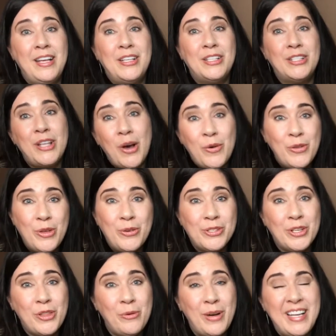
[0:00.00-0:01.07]
So
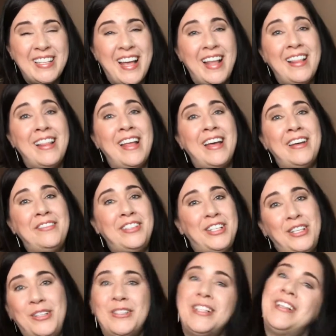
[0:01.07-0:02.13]
those are the ways I love to
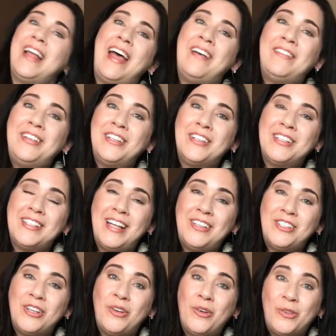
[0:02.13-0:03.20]
use lavender
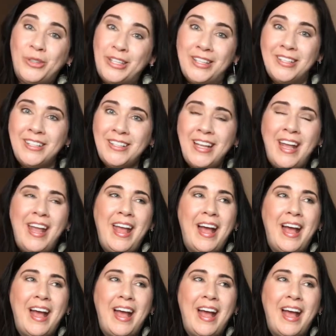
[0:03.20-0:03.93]
essential oil.